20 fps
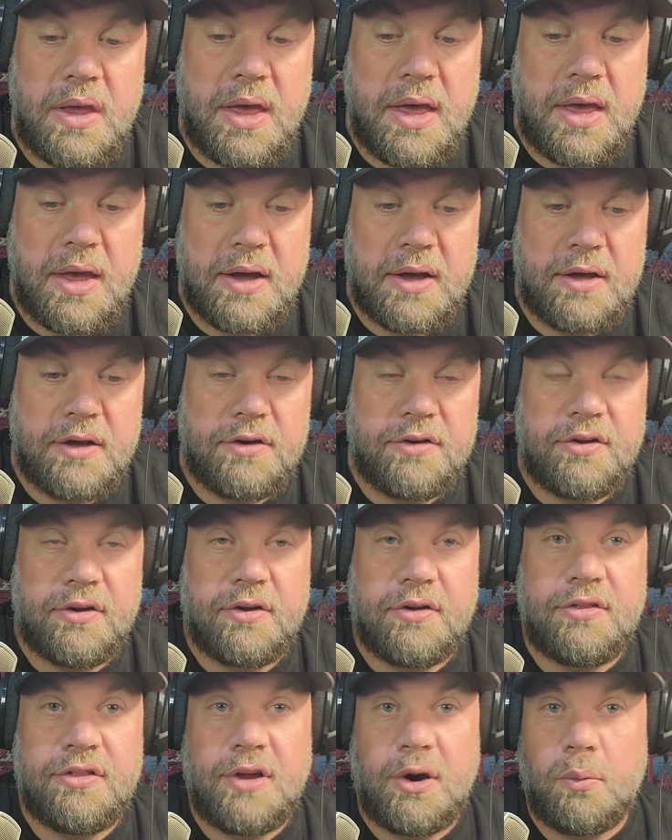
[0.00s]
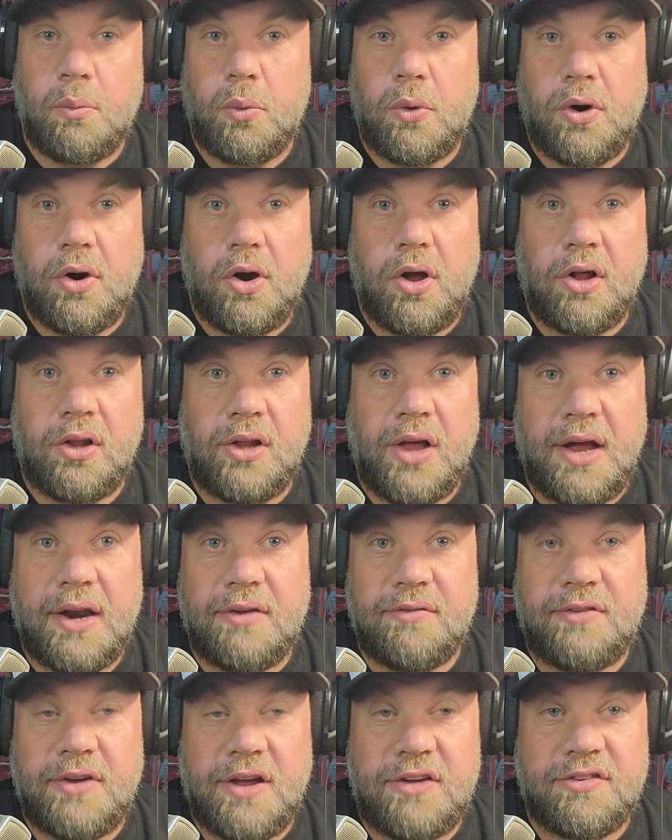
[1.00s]
and there were a
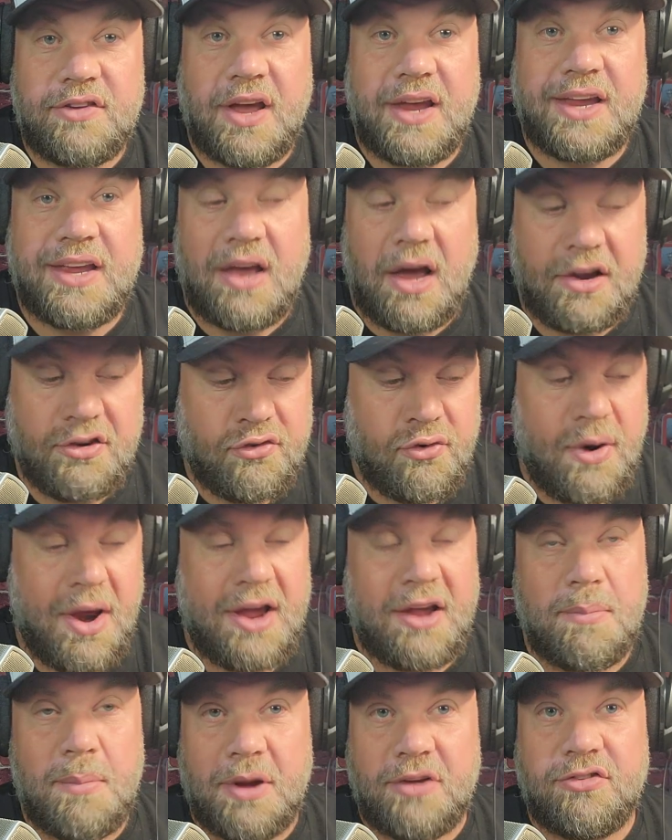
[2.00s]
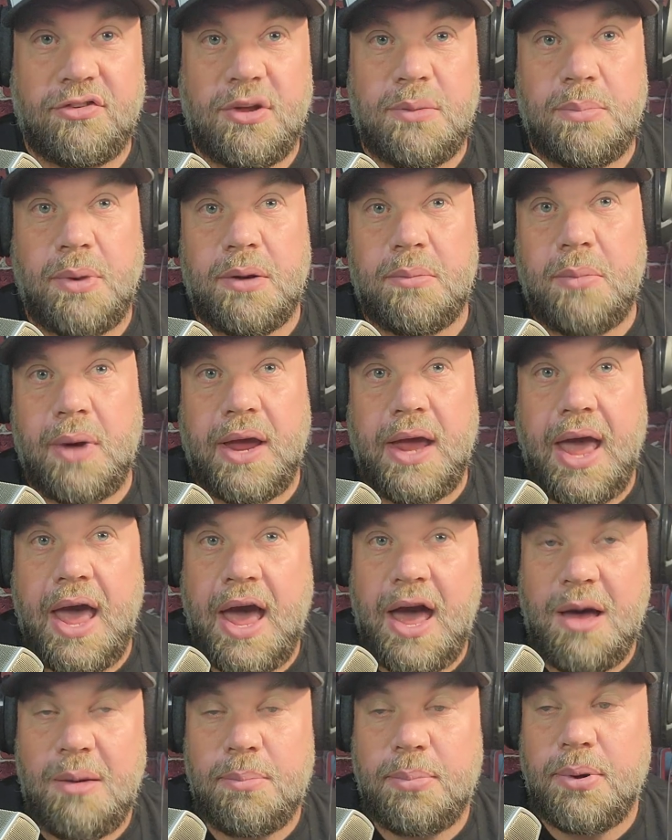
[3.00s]
lot of days I, I track my sleep on my
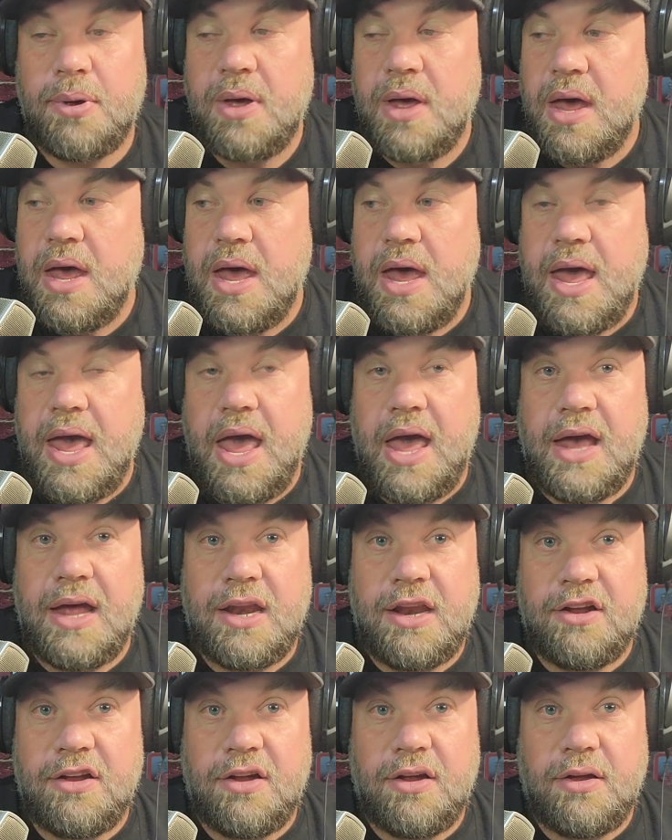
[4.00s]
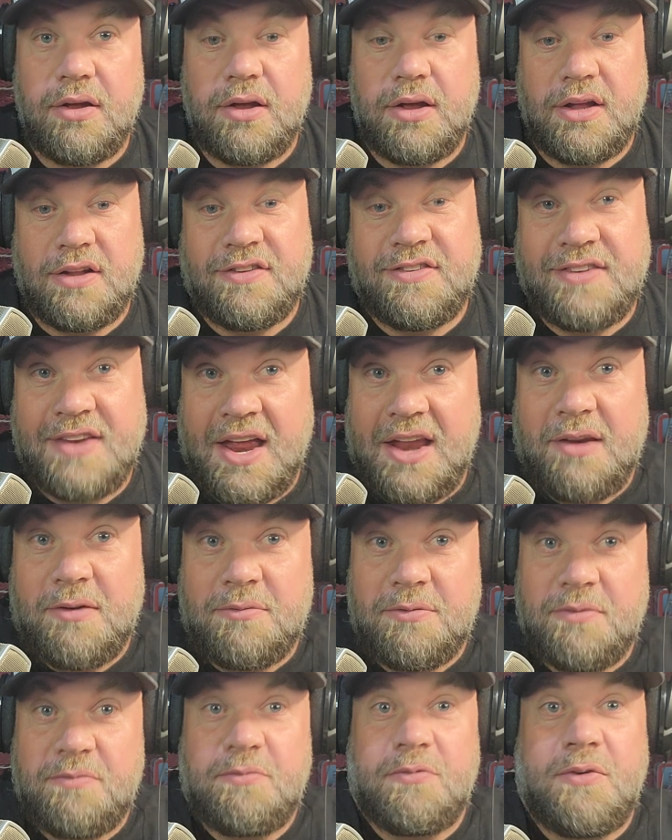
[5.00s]
app and instead
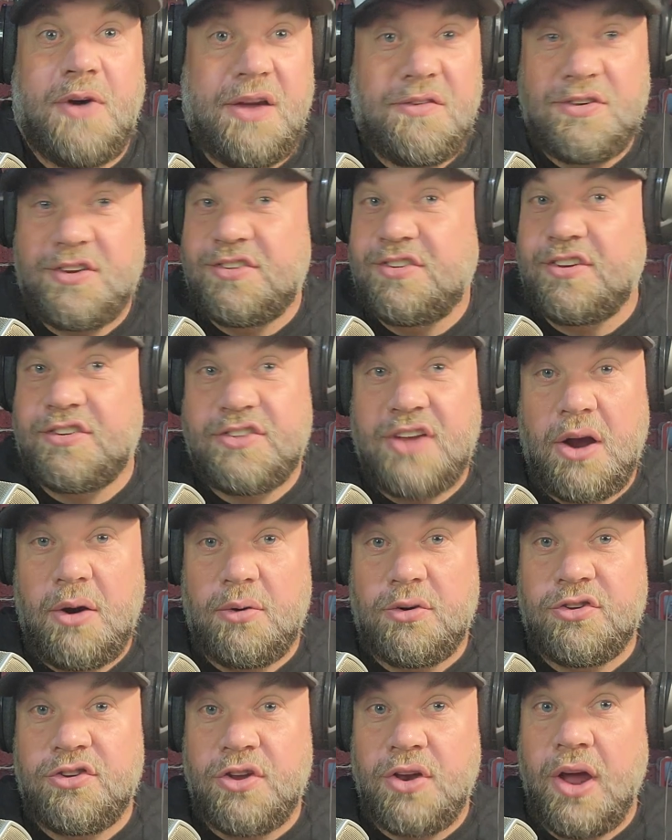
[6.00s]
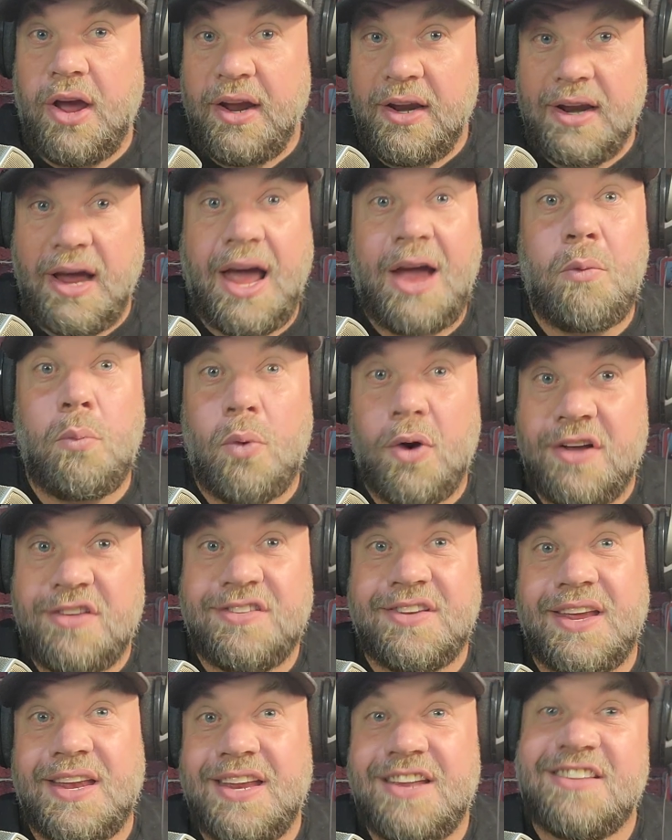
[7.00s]
of five to six hours a night i
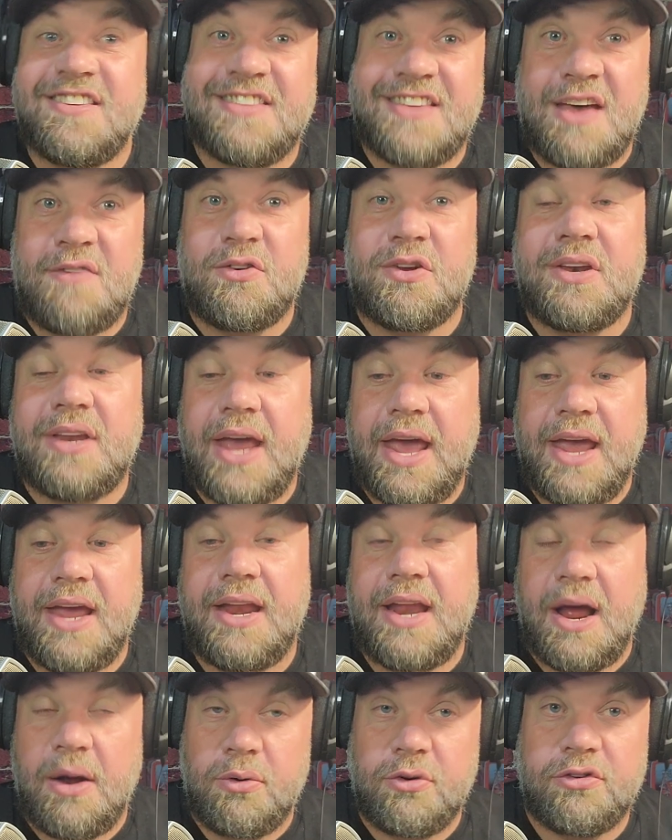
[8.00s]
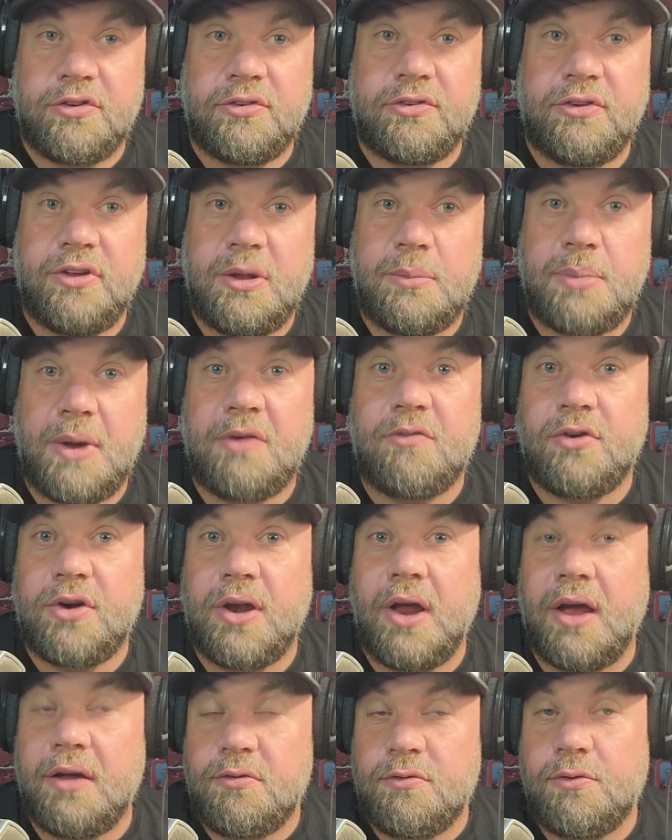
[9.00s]
was getting seven to eight hours of sleep every
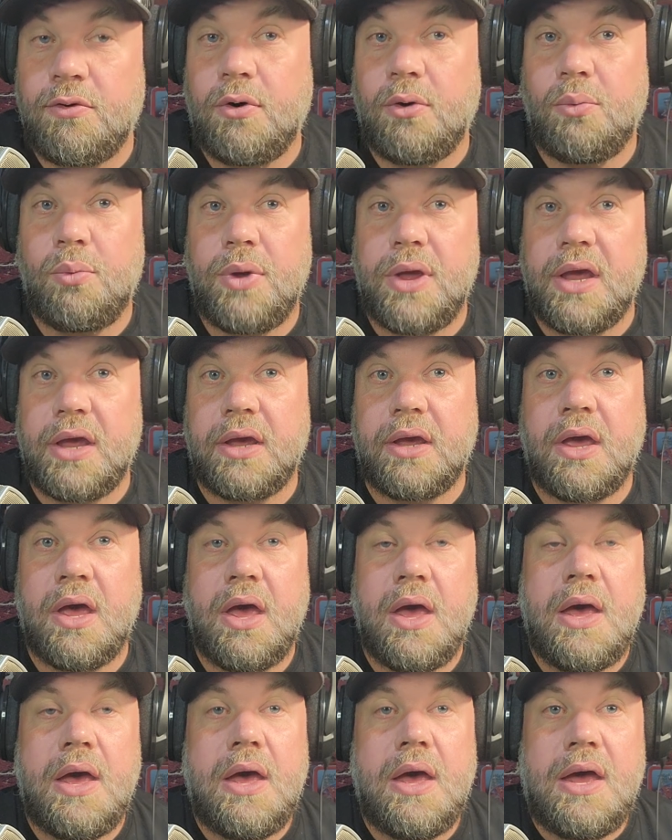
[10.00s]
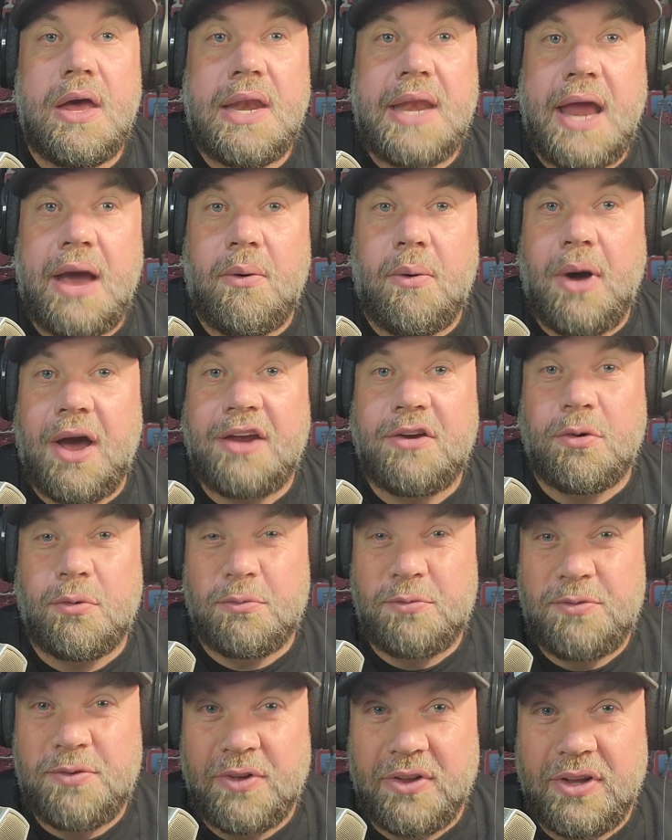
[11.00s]
night for a week now, I
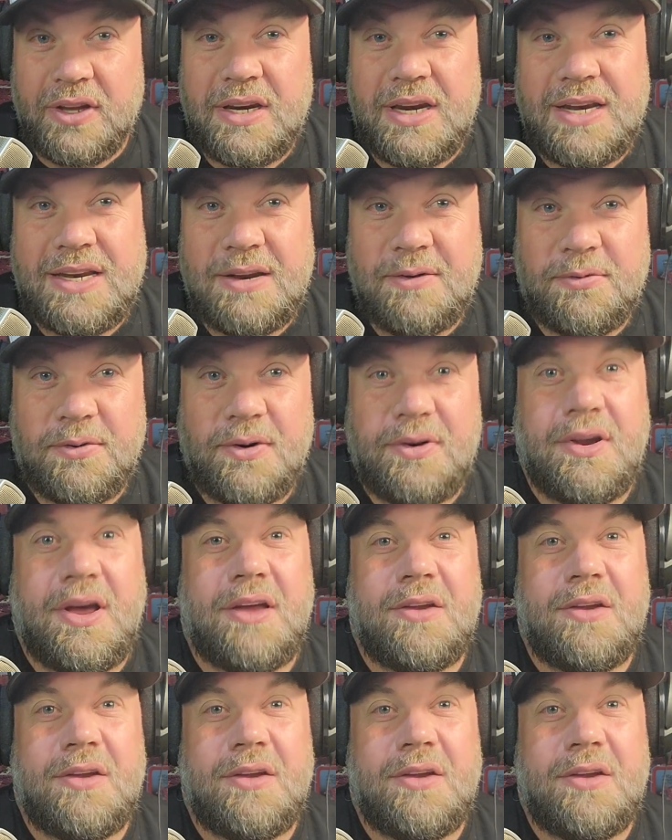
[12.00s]
don't feel any different.